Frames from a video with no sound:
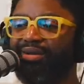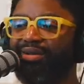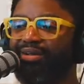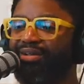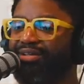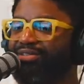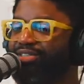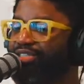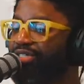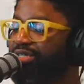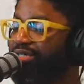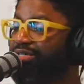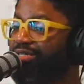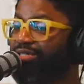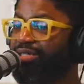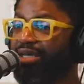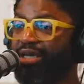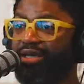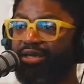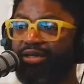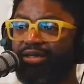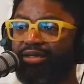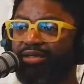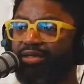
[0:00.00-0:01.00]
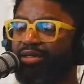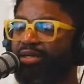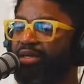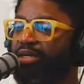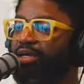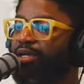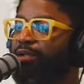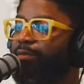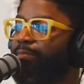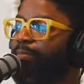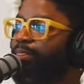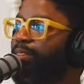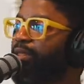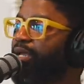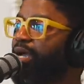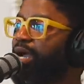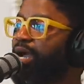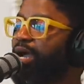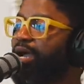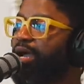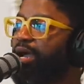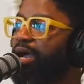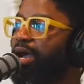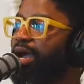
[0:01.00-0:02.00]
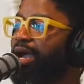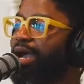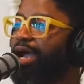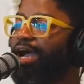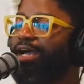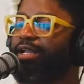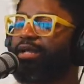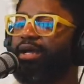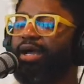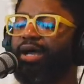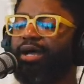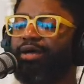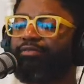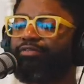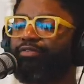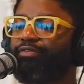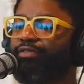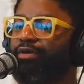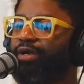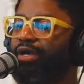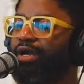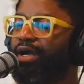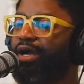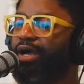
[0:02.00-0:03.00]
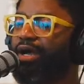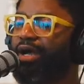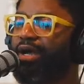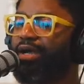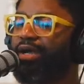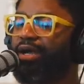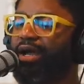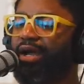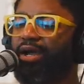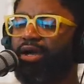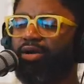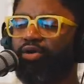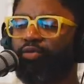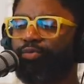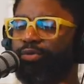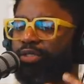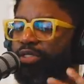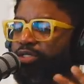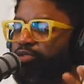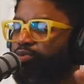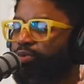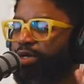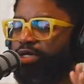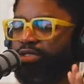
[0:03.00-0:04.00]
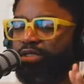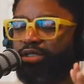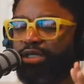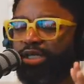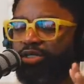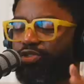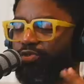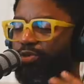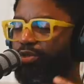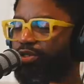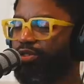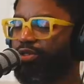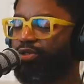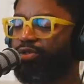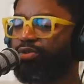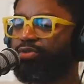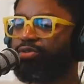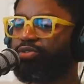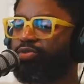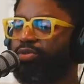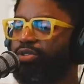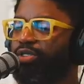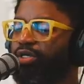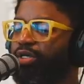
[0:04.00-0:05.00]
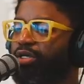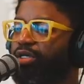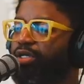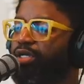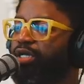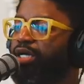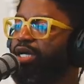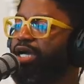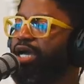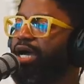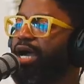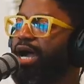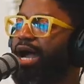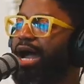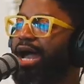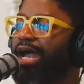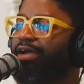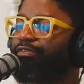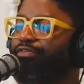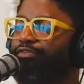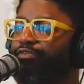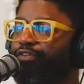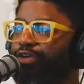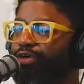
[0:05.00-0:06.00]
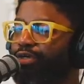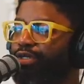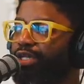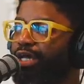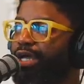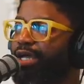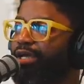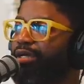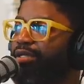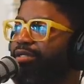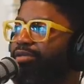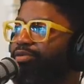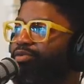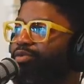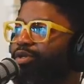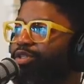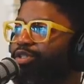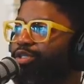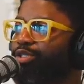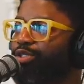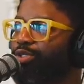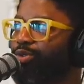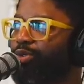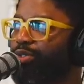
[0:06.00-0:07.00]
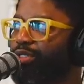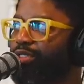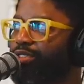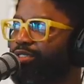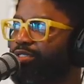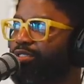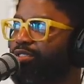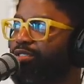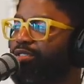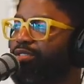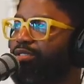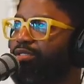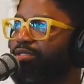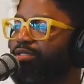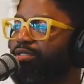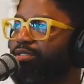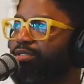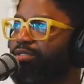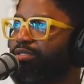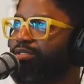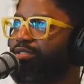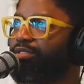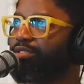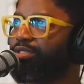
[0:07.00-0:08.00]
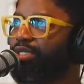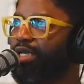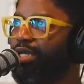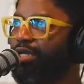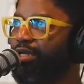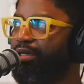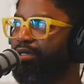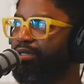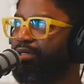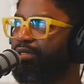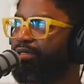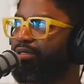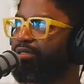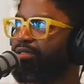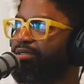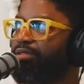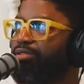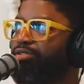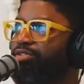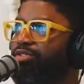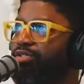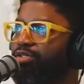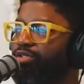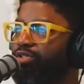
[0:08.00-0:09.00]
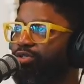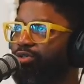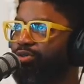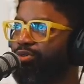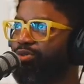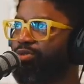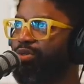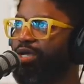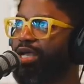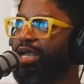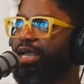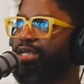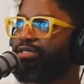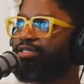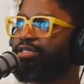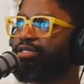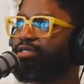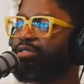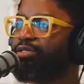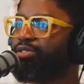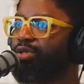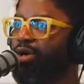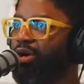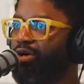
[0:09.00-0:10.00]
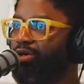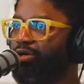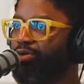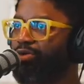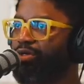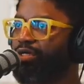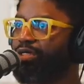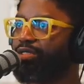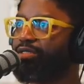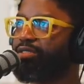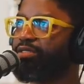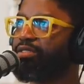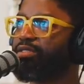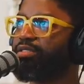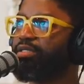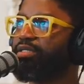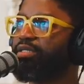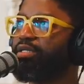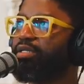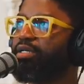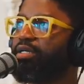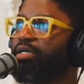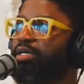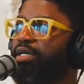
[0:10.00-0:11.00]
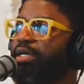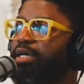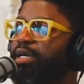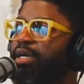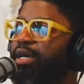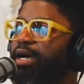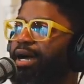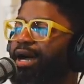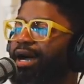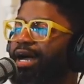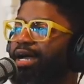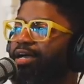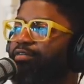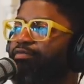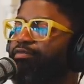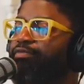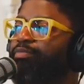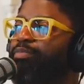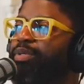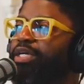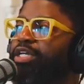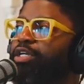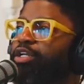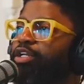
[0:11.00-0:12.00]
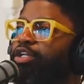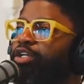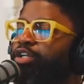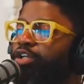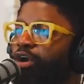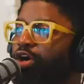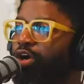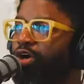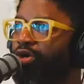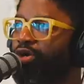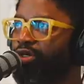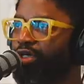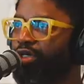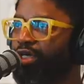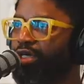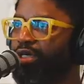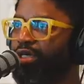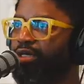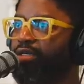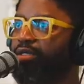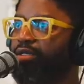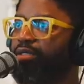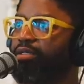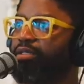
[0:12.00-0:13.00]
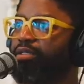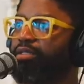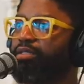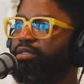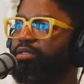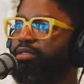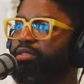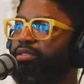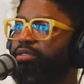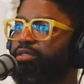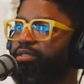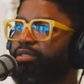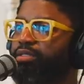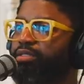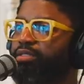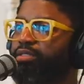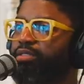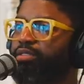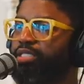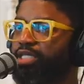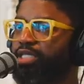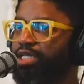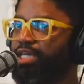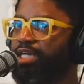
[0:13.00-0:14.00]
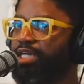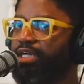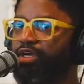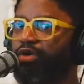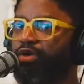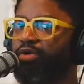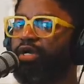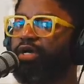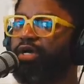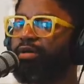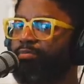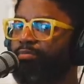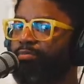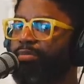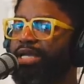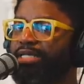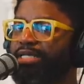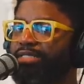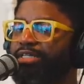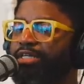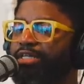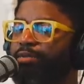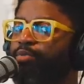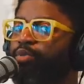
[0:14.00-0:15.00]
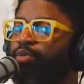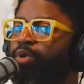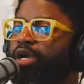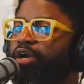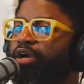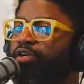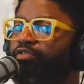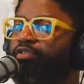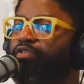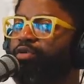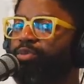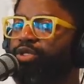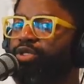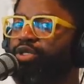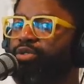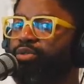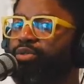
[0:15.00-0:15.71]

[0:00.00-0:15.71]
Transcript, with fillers: Just say it. I, I, I, I hope this resonates with you, sweetheart. I feel like what the Lord is saying to you as his daughter is, I've been longing to hear a messy prayer from you.